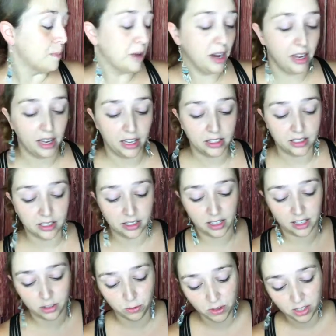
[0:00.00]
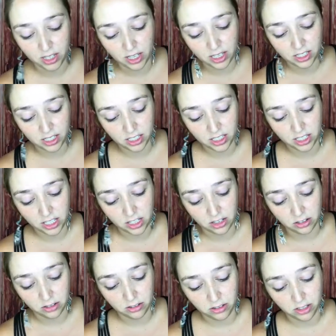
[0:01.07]
but it's really easy to
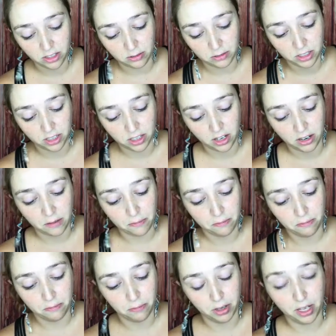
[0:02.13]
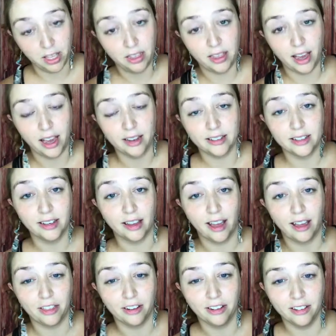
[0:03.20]
use, and I'm just going to blend that
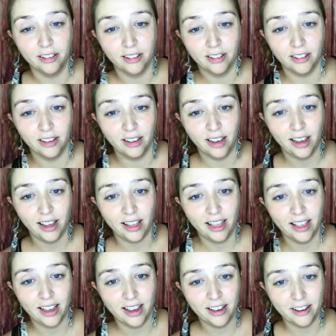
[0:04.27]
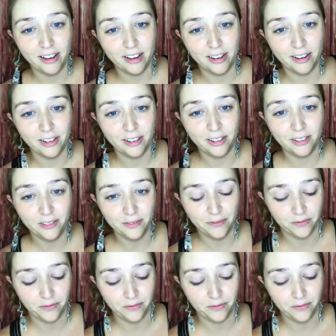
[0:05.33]
together. Hello!